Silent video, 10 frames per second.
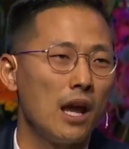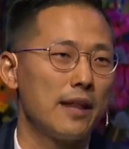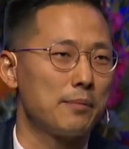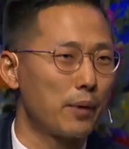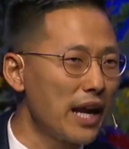
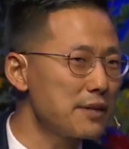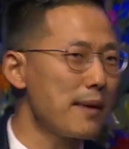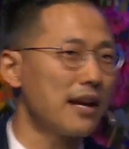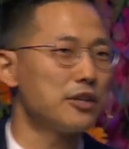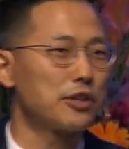And the branch
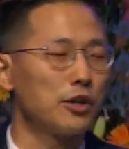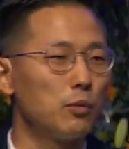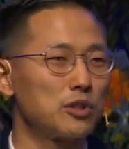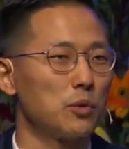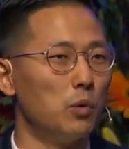manager
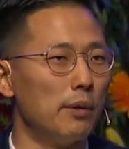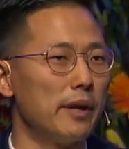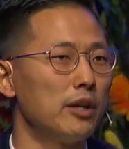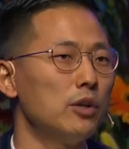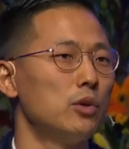was a
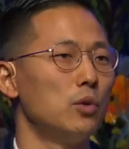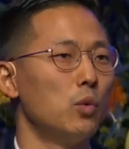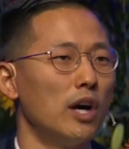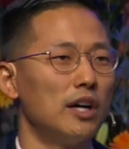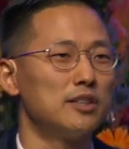woman who
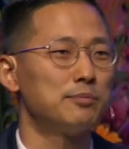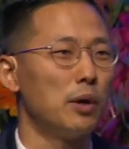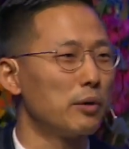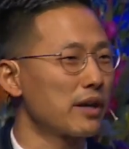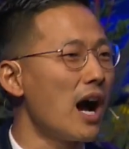was
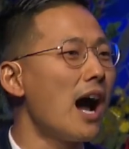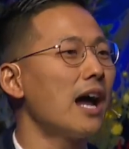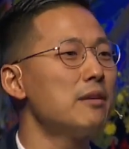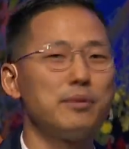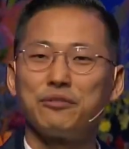both
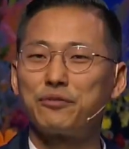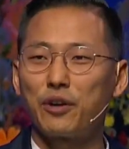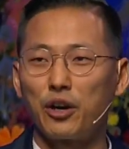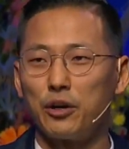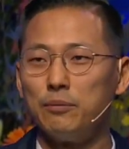kind but
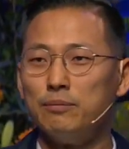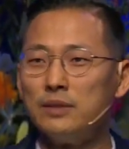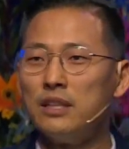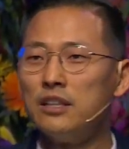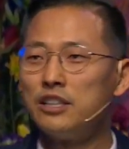firm.
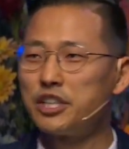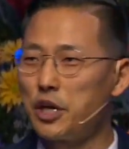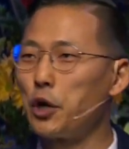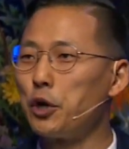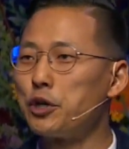She
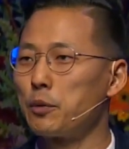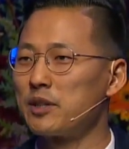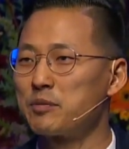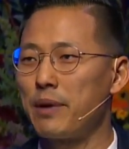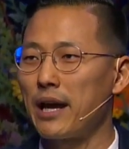earned your
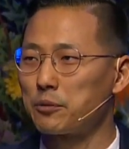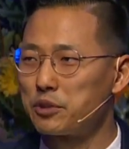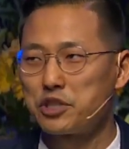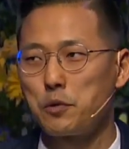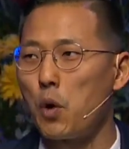respect
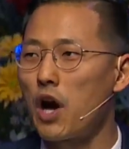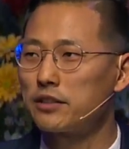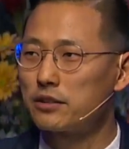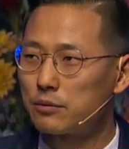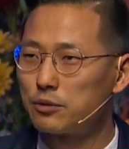when she
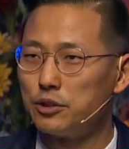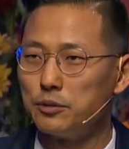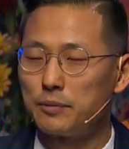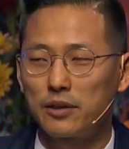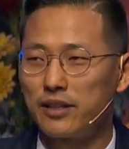walked in the
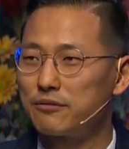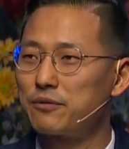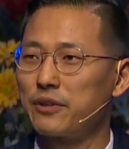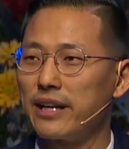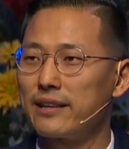room. I'll never
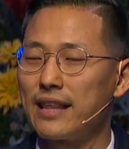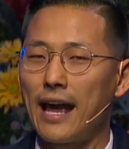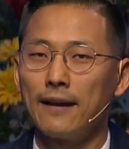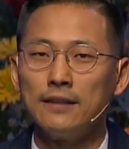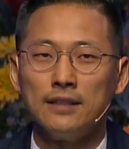forget
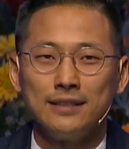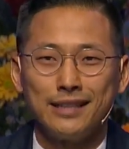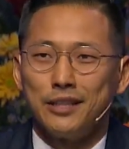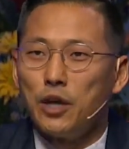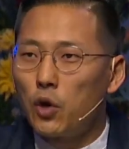that.
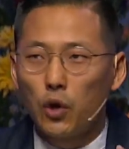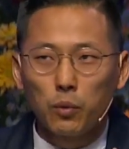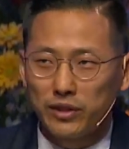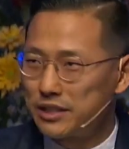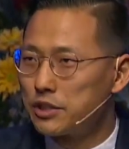Didn't know her,
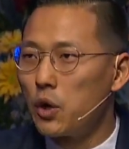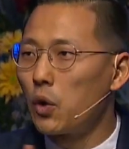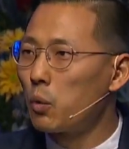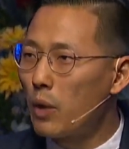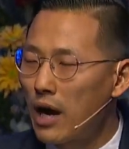get to know
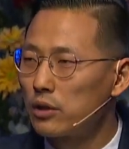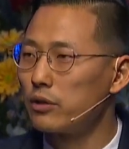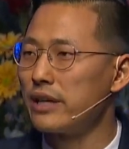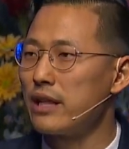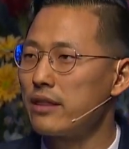her well
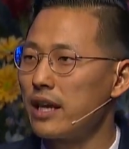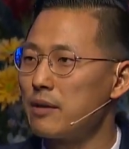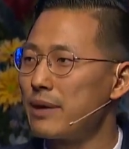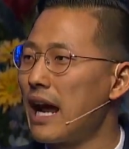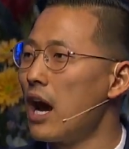or
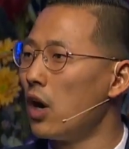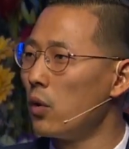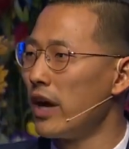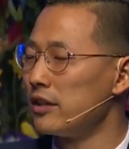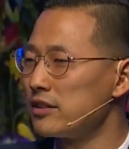anything, but I
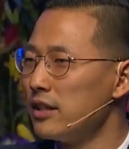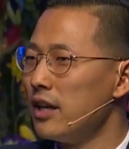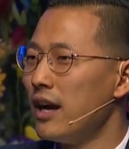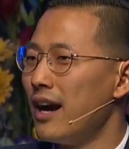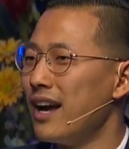always
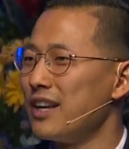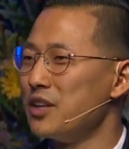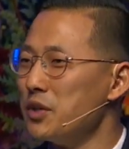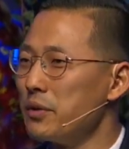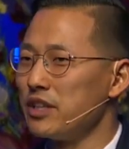
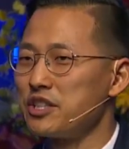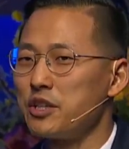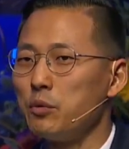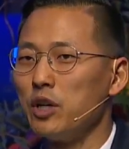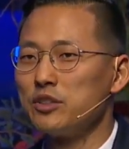knew that
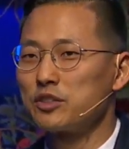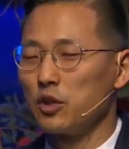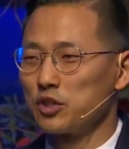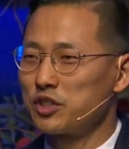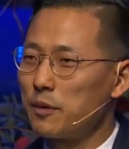she was
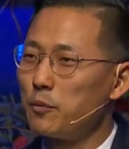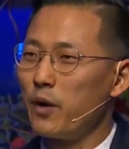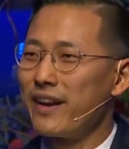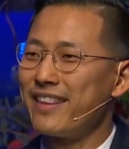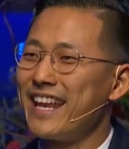
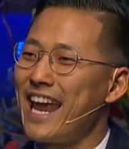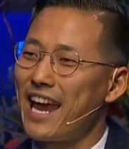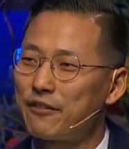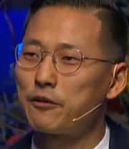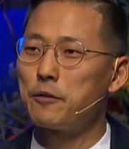someone that
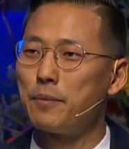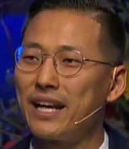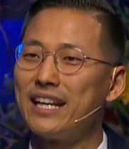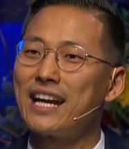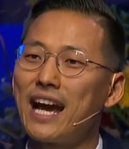
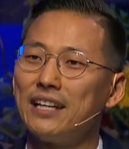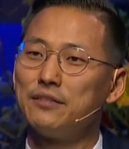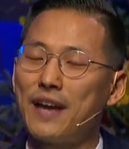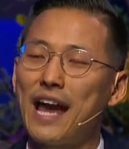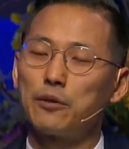everybody kind
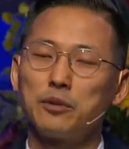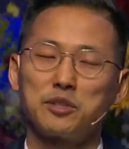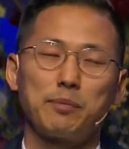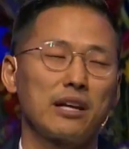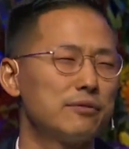of had
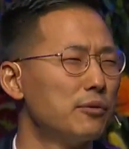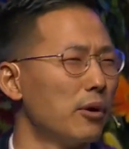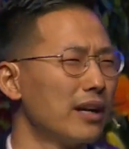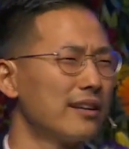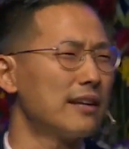respect
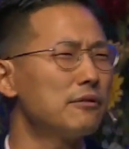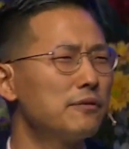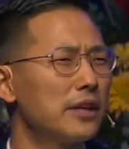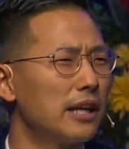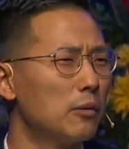for. And I'll never
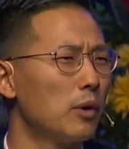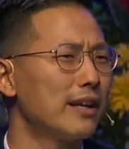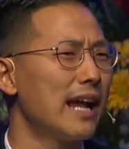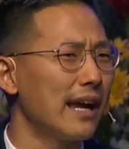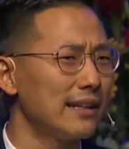forget
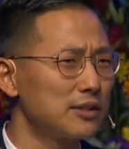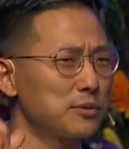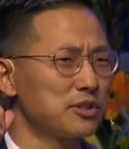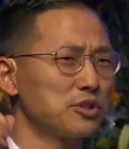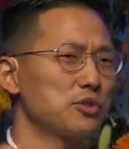one night, this
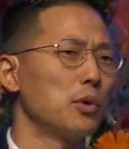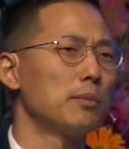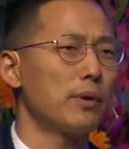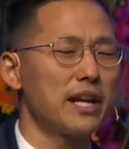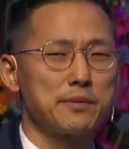was the store
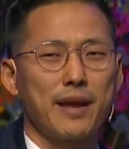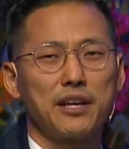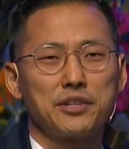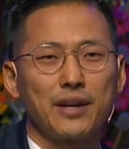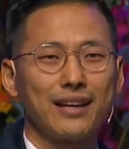branch
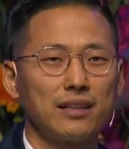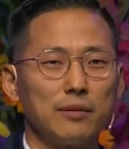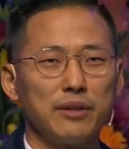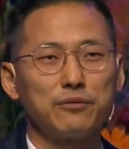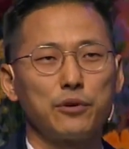manager. I'd
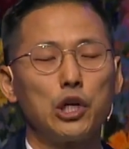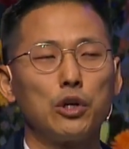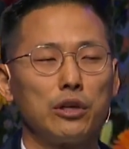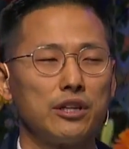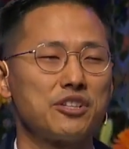come in for an
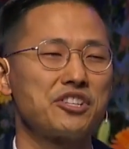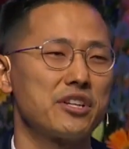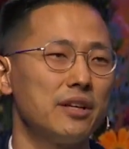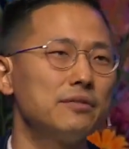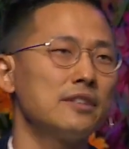earlier
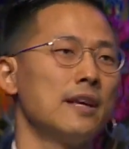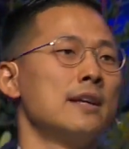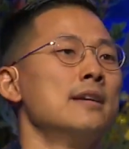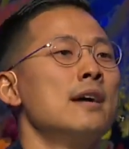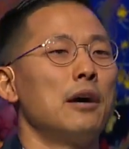shift.
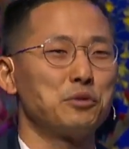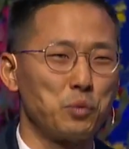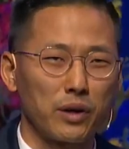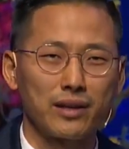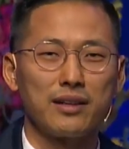I was
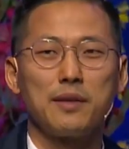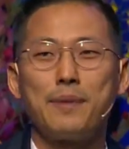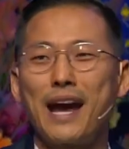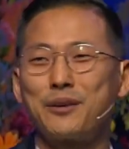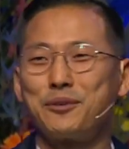working in the
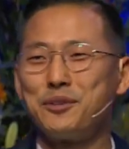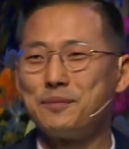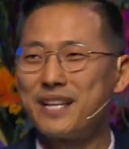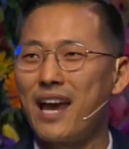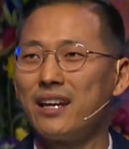back room,
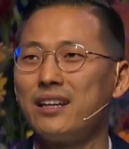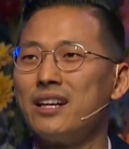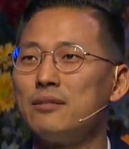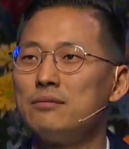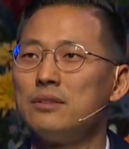tagging
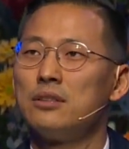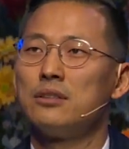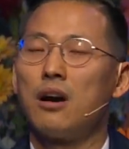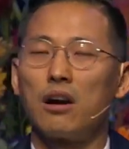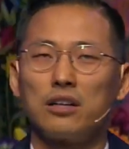up
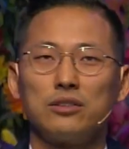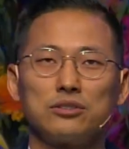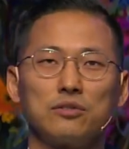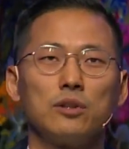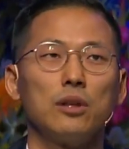
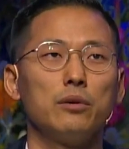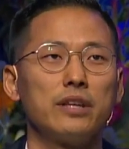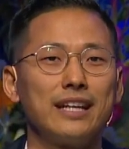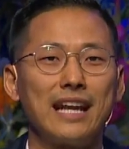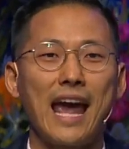articles of
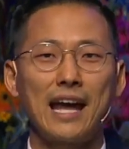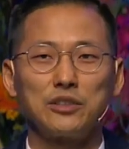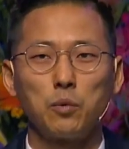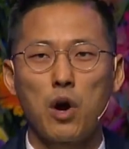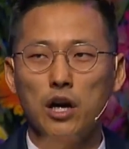clothing, and I had
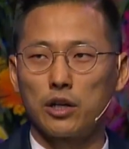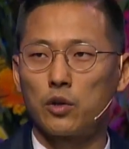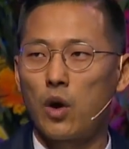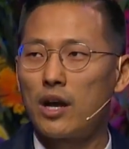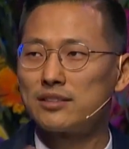to walk
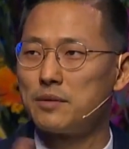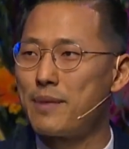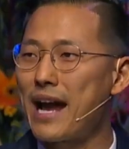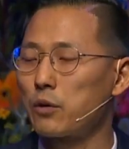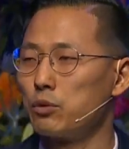across the
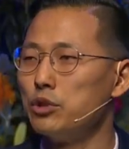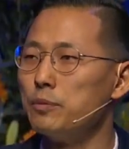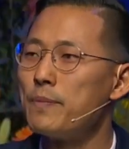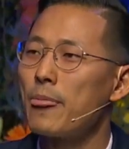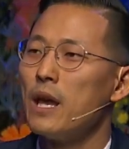back
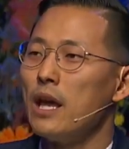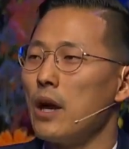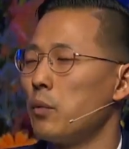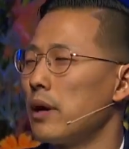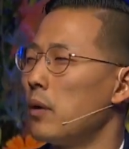room.
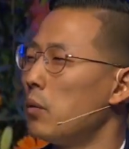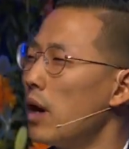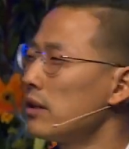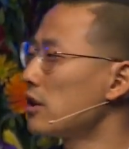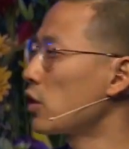And when I
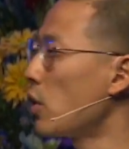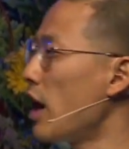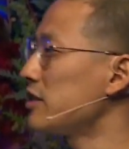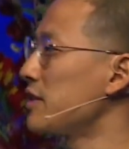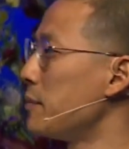walked
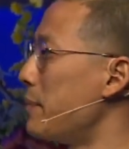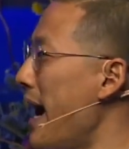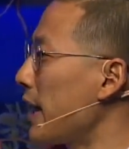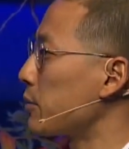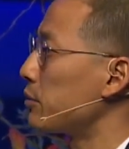across the
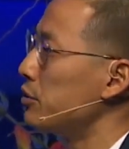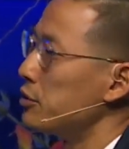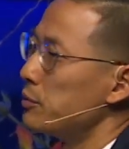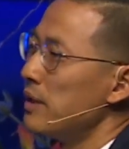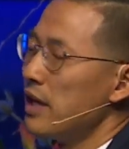back
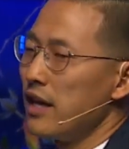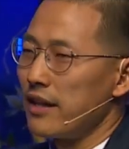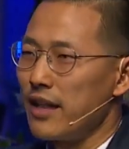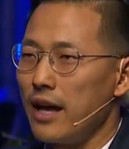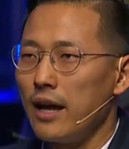room,
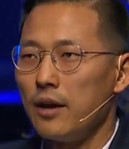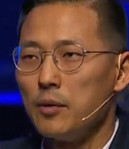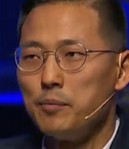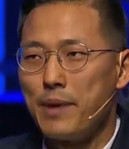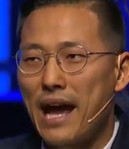the
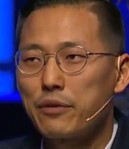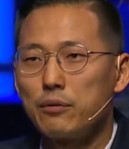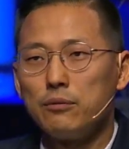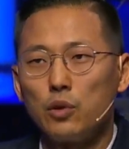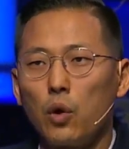
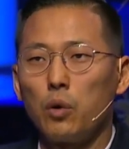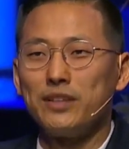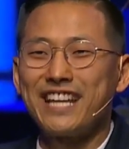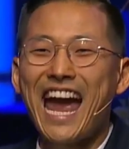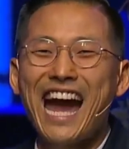bathroom door
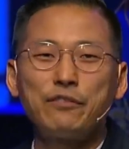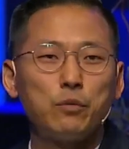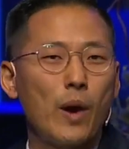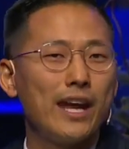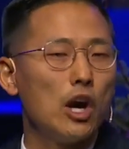was
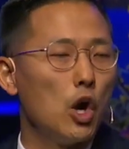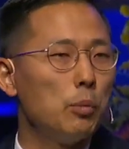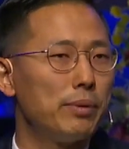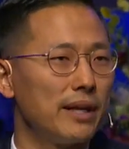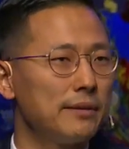halfway
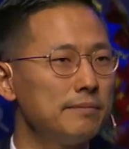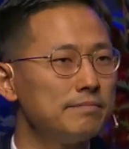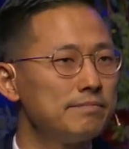open.